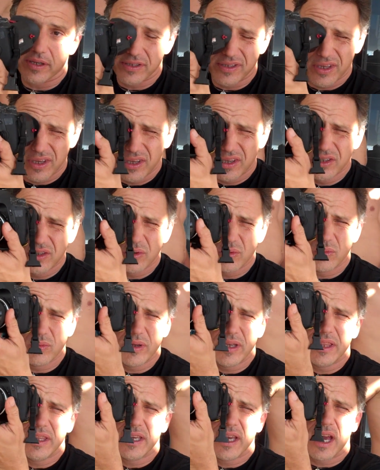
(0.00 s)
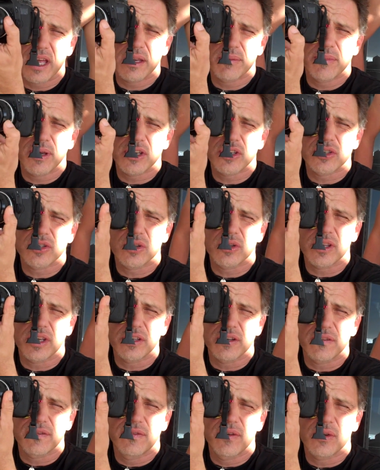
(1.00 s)
You really got to make sure that you're
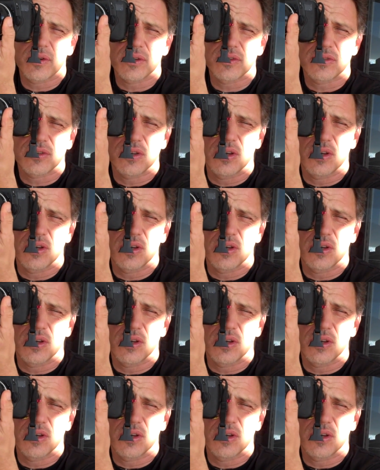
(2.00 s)
focused good.